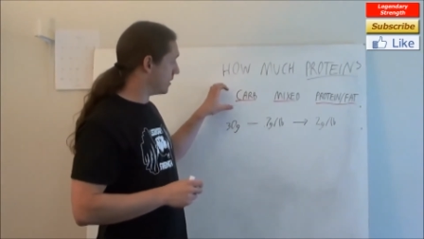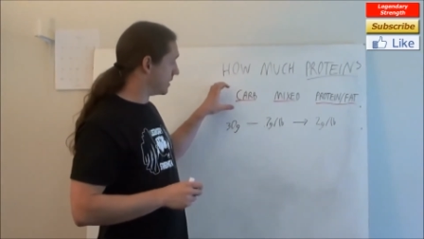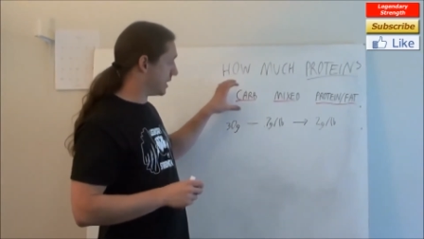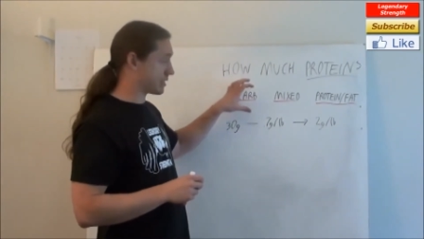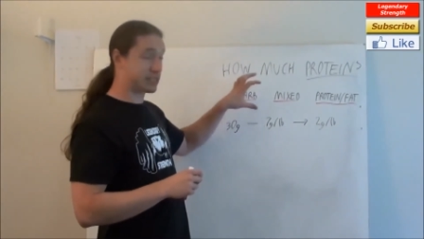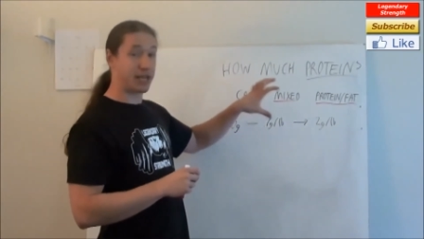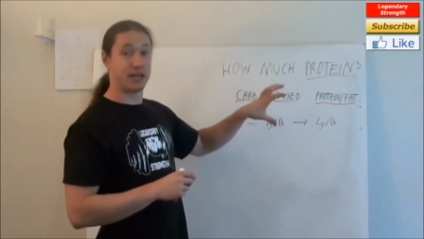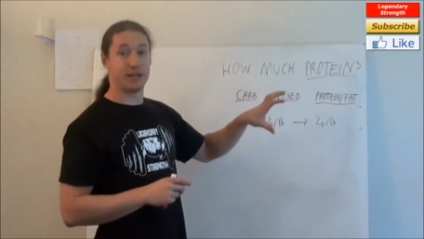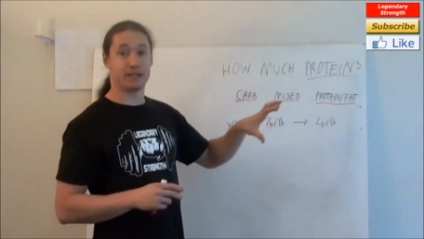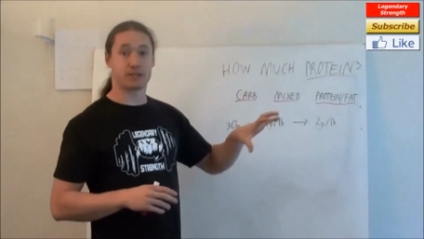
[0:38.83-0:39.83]
This
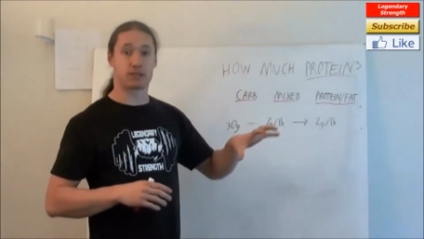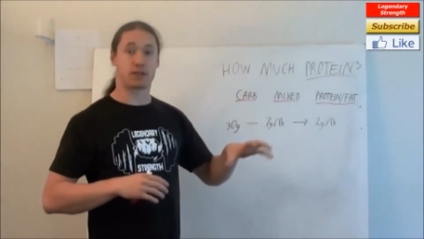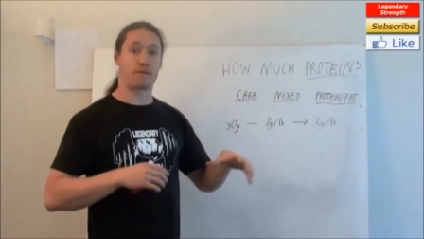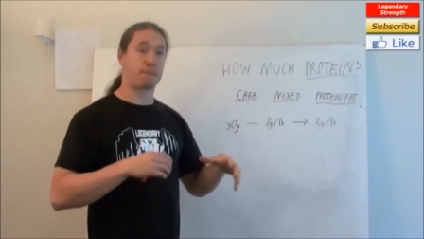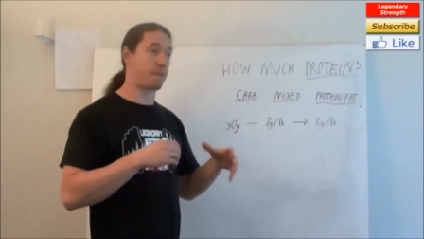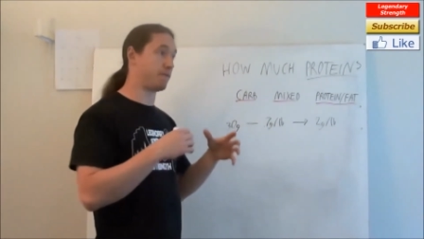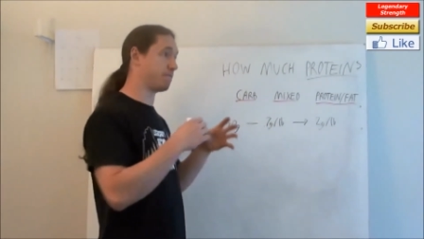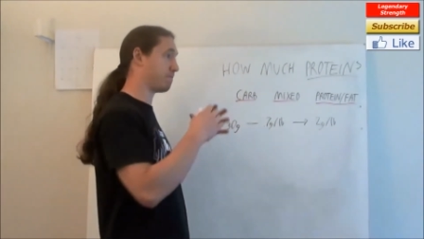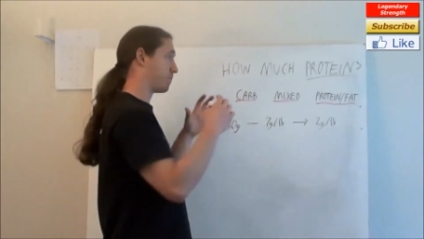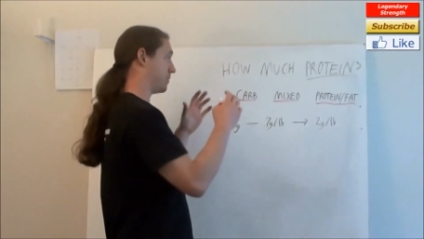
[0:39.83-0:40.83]
is
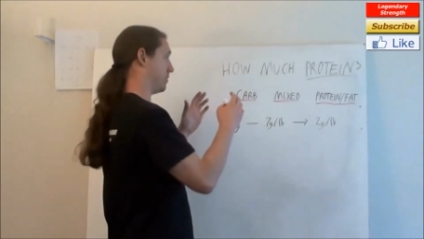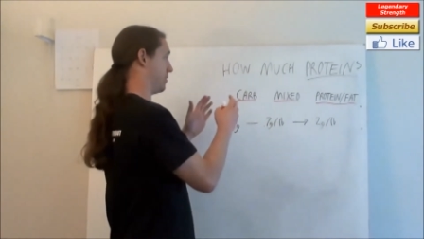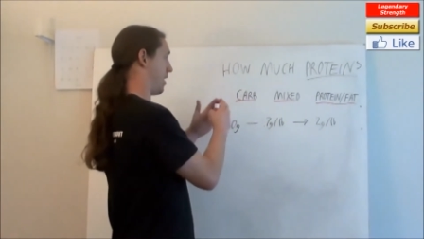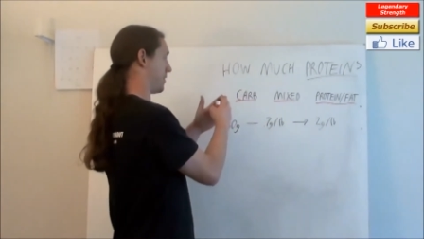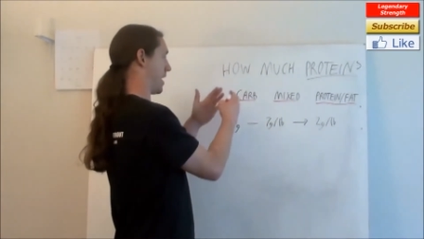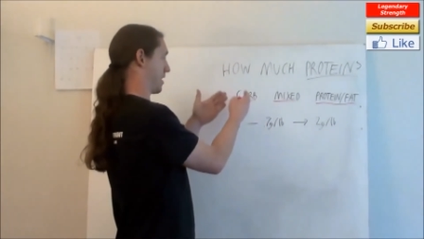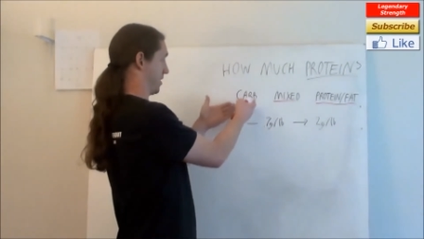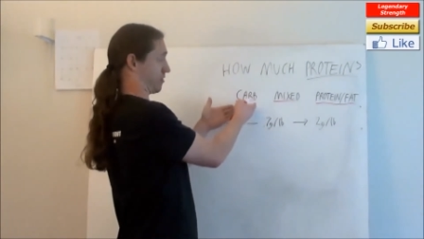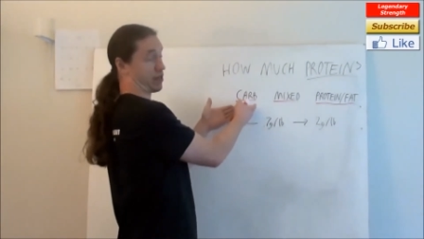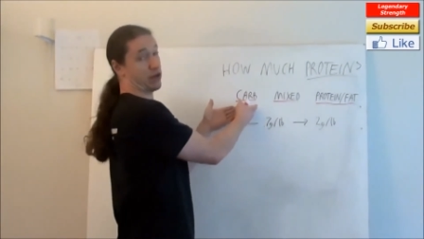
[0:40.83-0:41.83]
not that
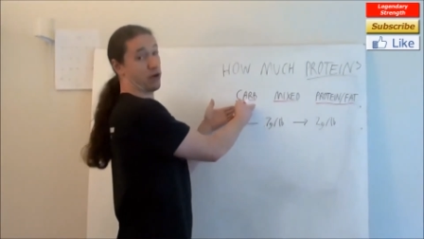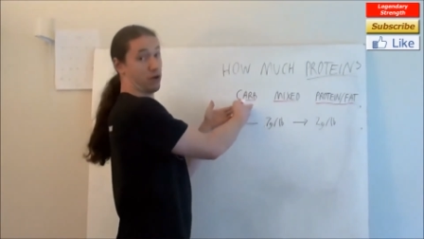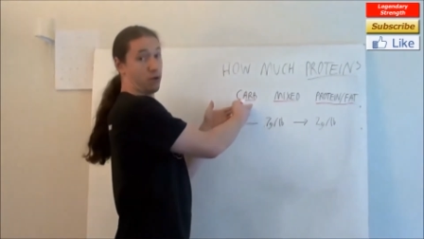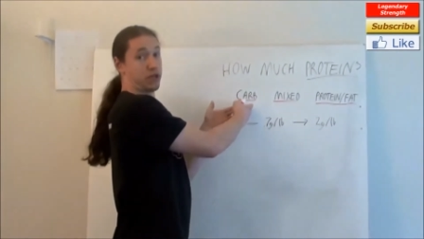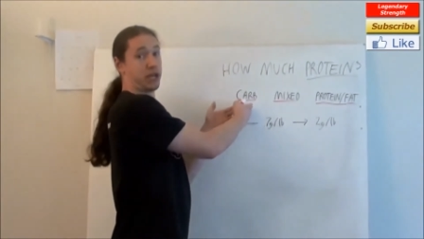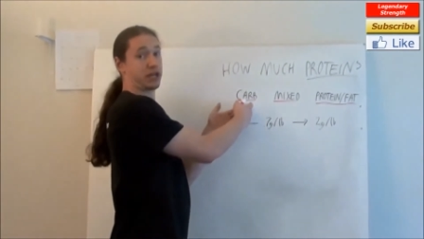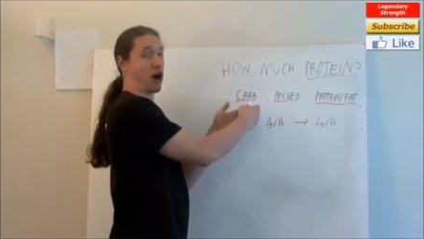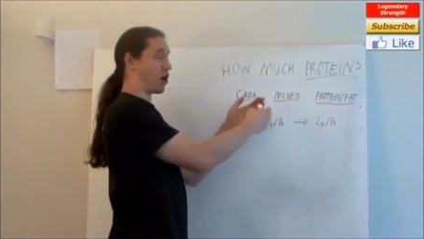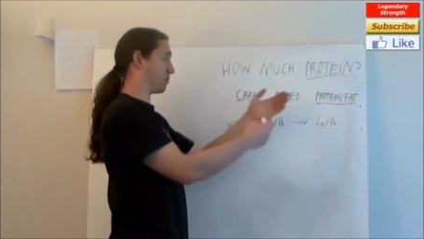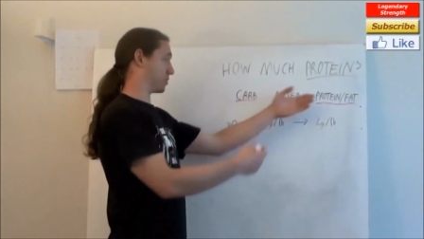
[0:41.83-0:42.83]
you can only eat
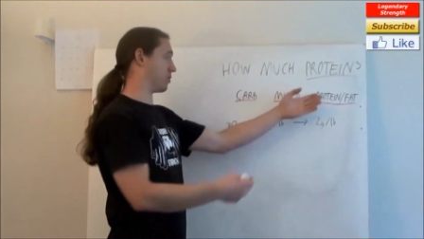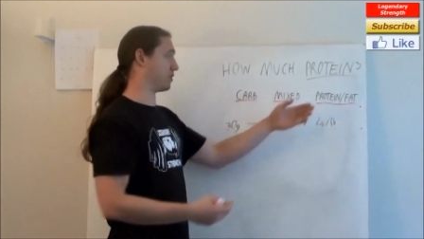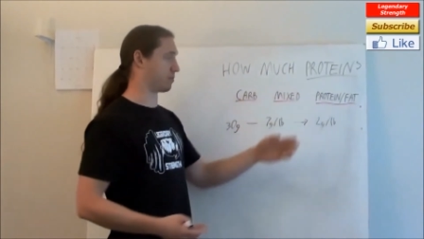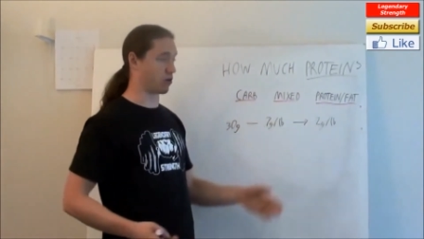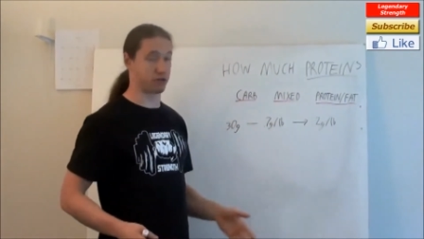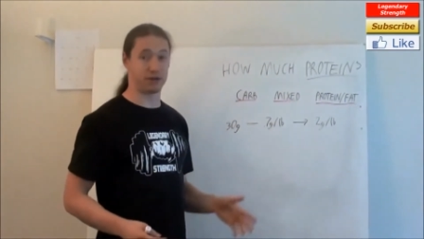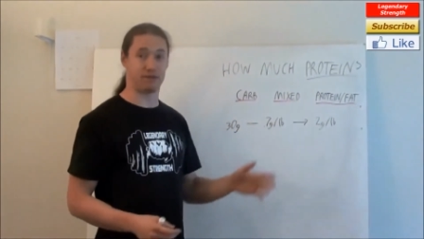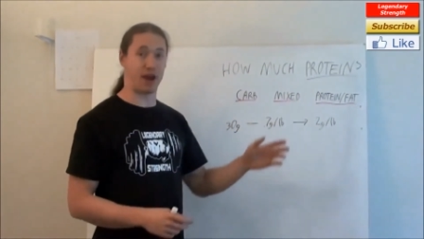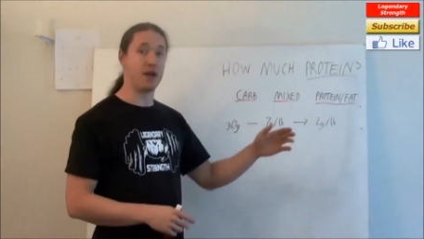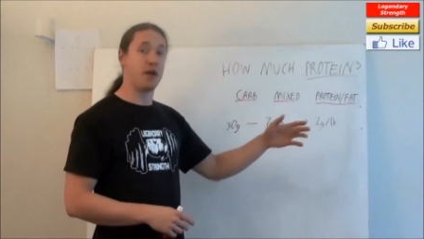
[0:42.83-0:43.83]
carbs or only protein
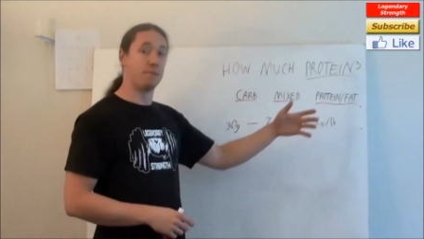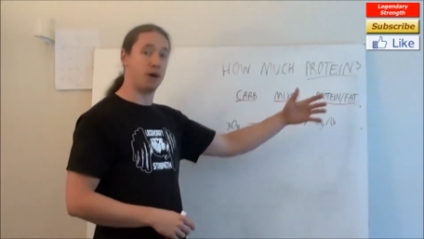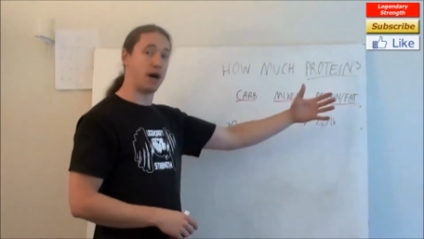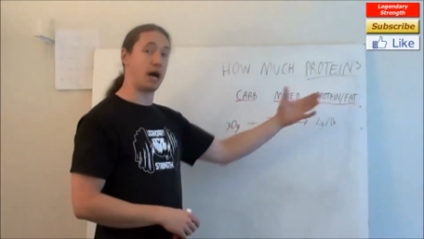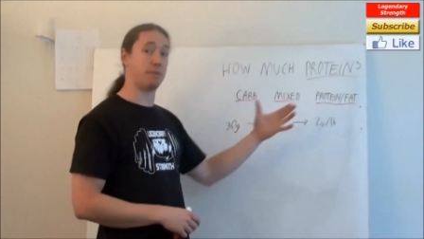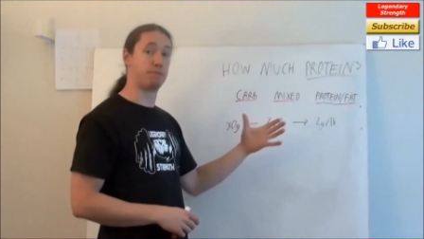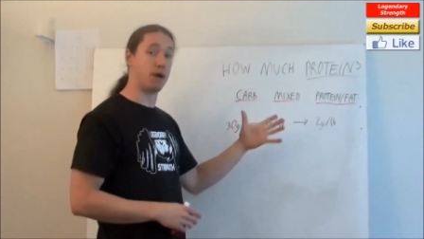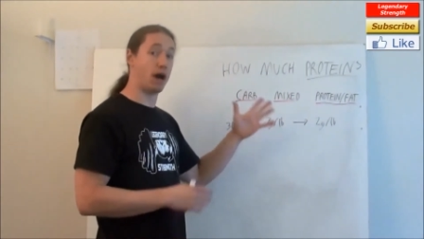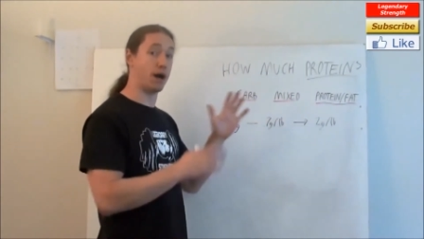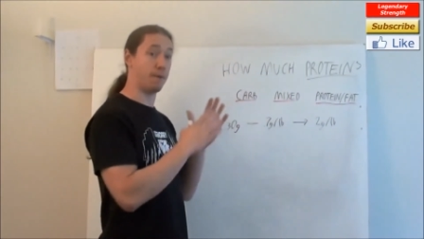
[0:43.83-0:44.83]
fat, but
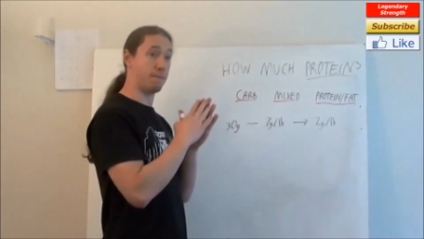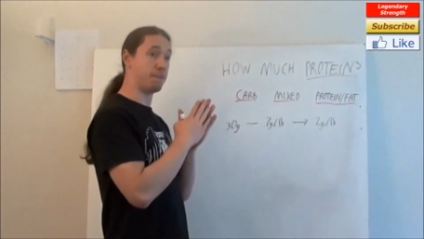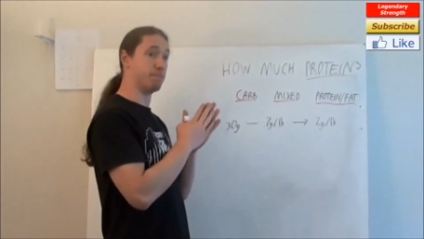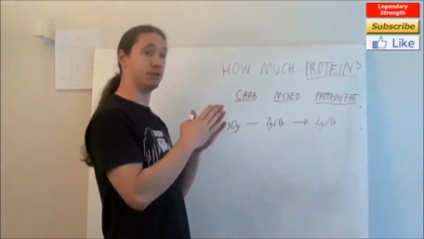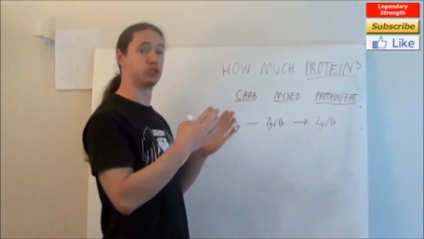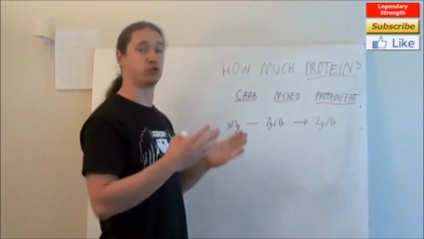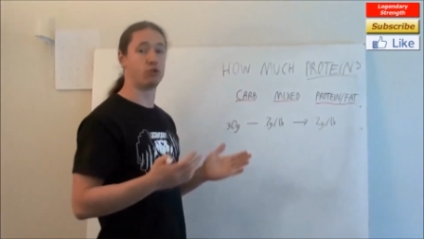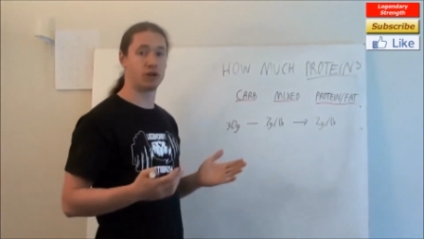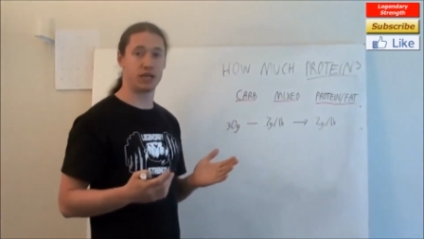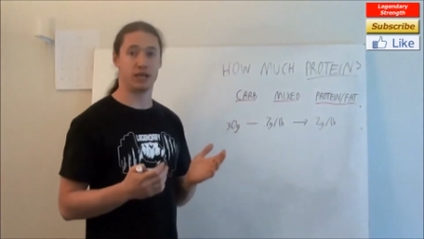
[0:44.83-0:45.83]
a
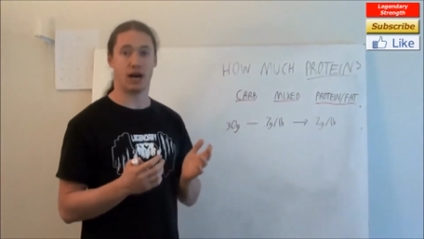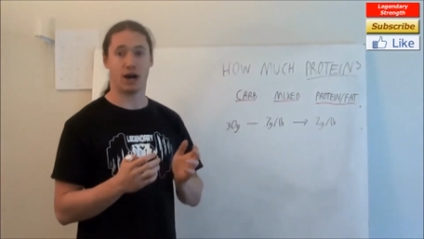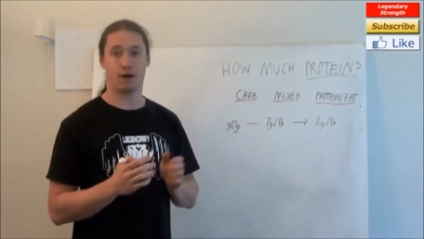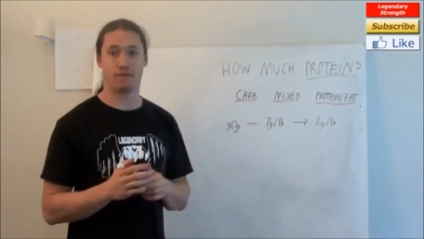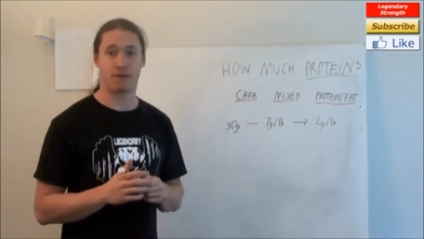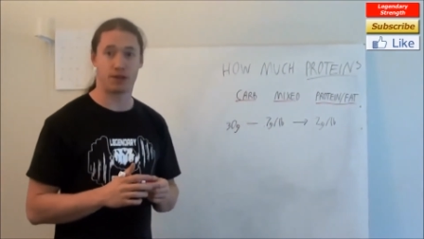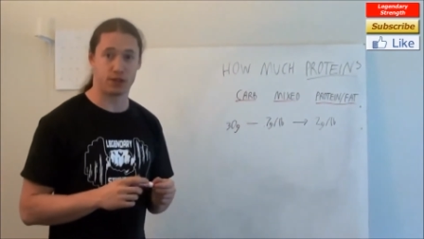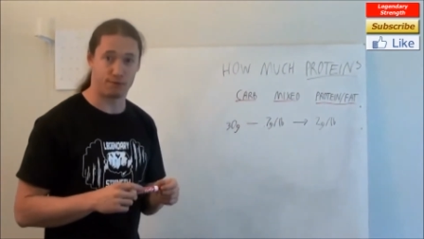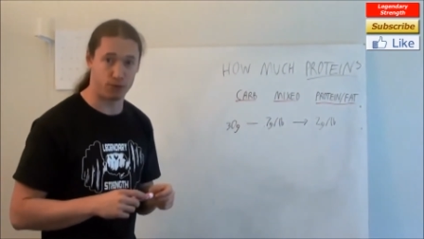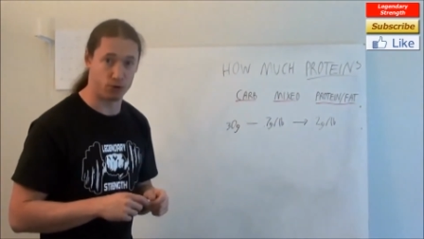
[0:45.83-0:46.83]
majority of
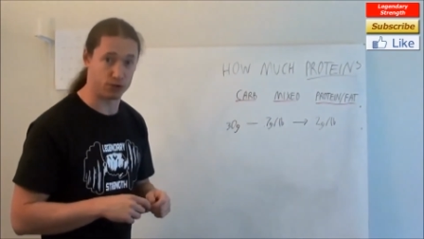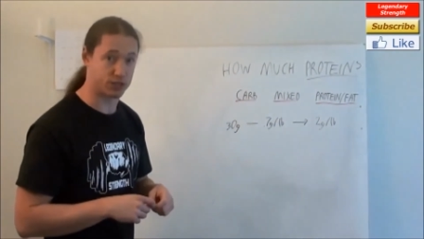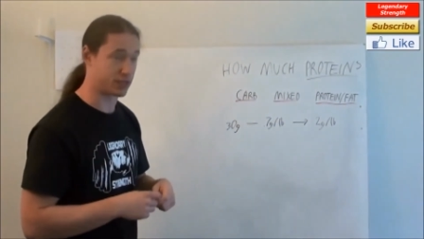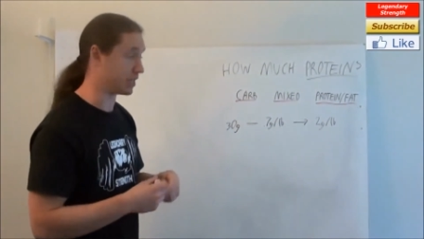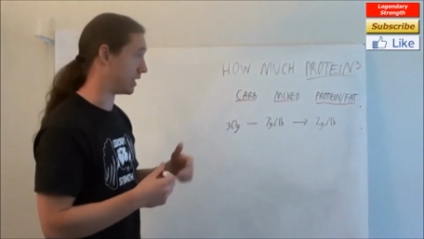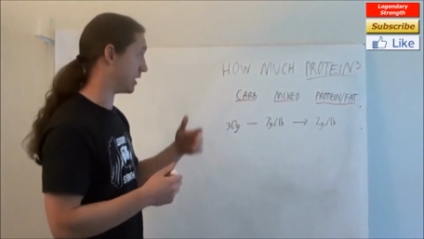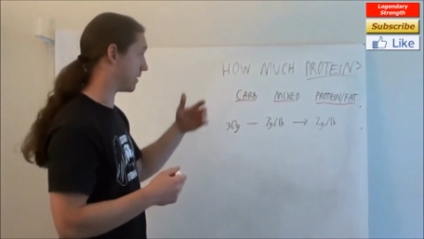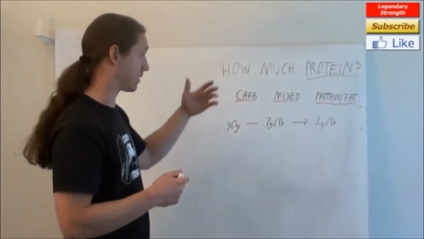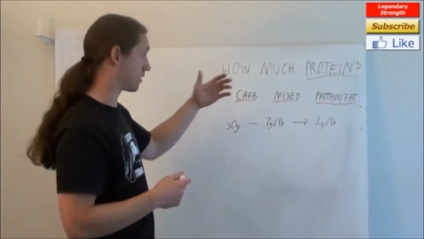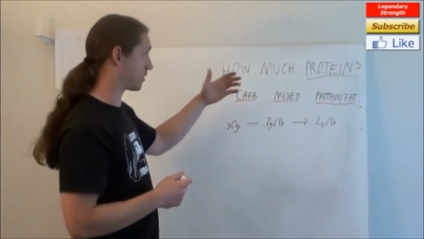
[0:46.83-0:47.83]
the foods,
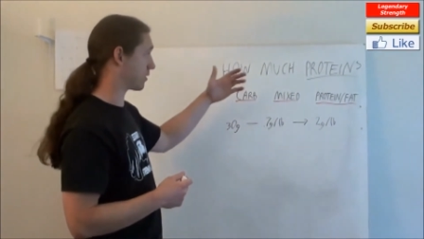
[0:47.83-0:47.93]
the